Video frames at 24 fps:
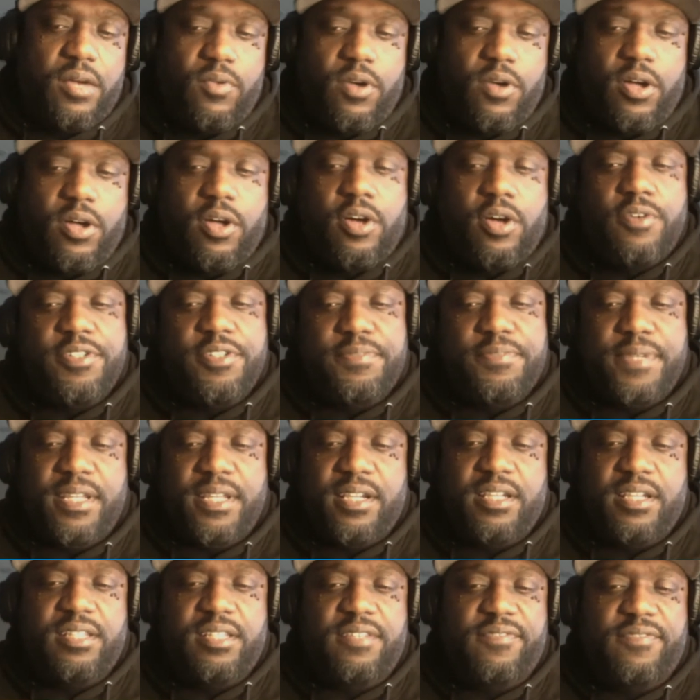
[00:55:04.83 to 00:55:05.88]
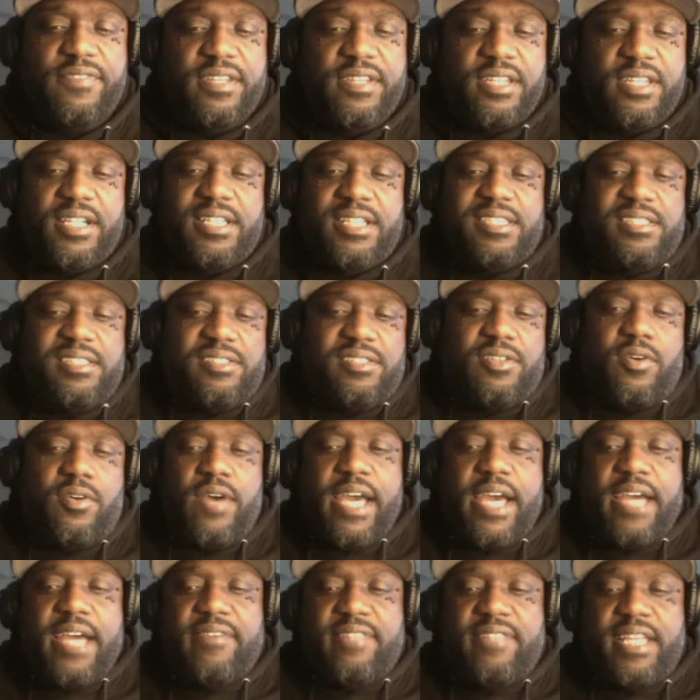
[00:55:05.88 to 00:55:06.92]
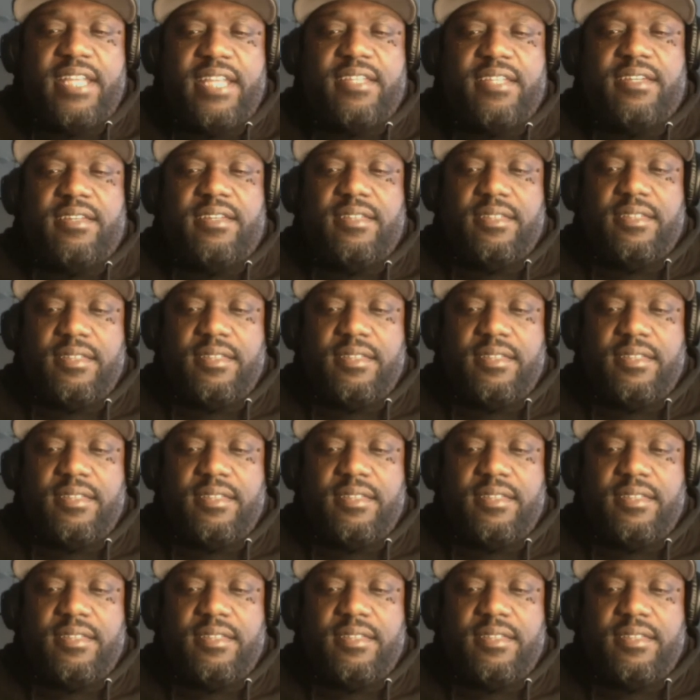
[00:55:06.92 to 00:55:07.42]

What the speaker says: Wall always been a good defender because he's so athletic.